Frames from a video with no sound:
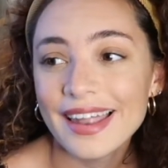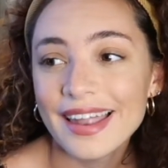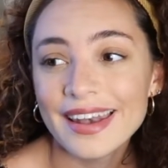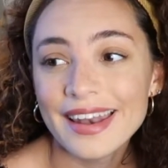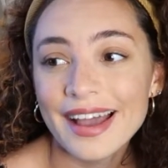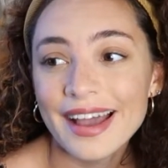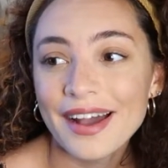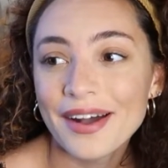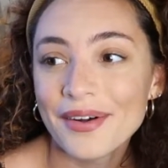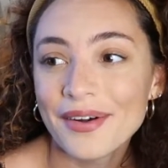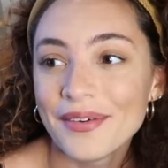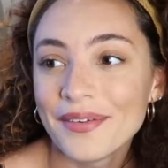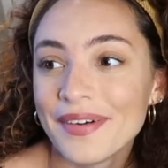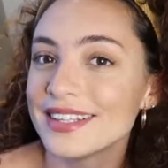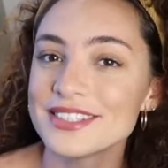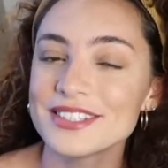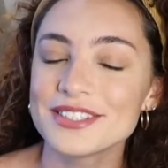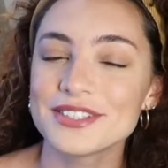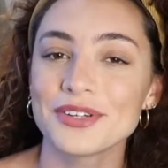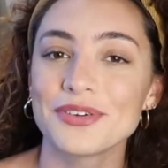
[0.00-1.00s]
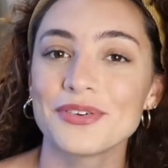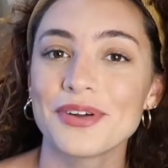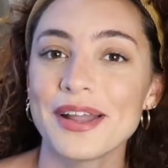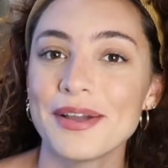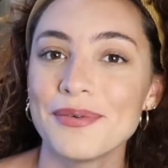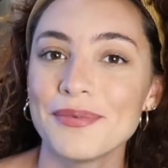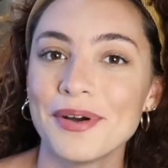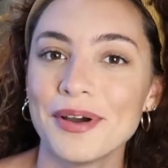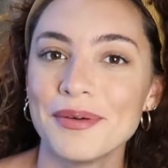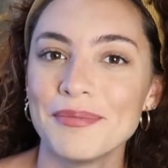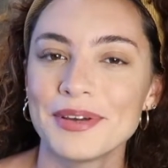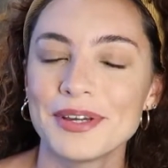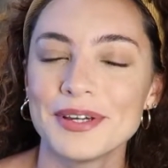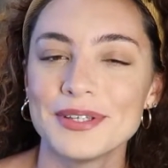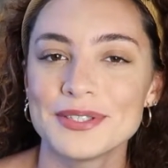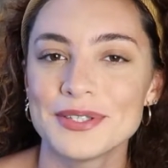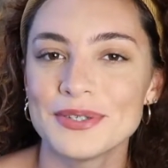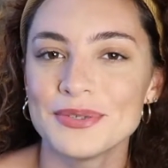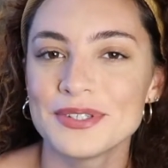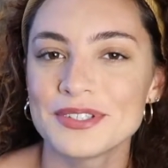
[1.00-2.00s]
Now, this is a great one
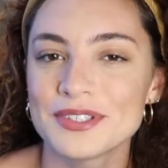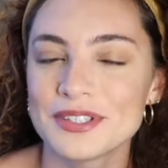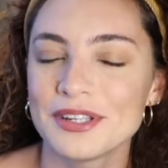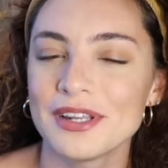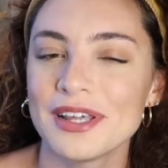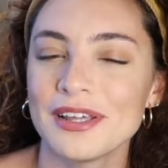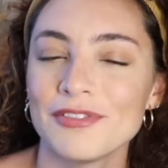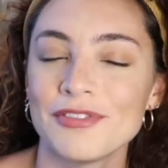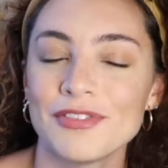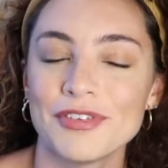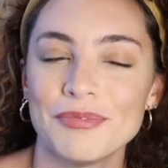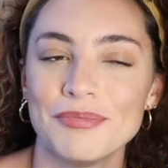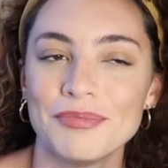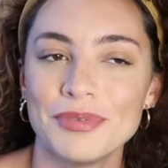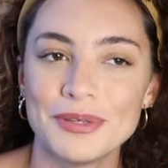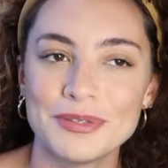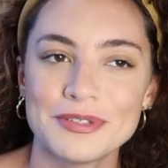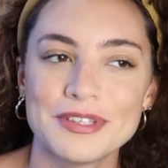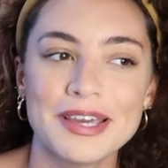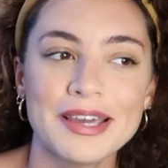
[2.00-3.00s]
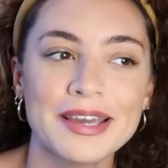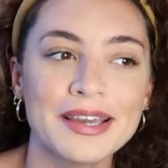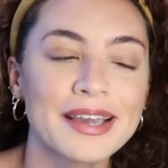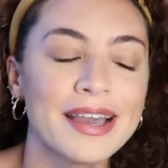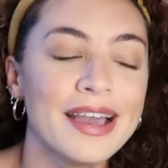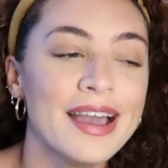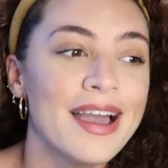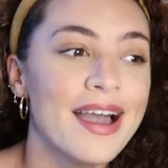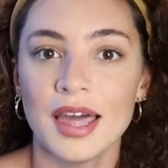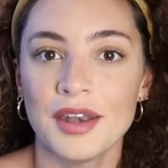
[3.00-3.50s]
because who doesn't love music?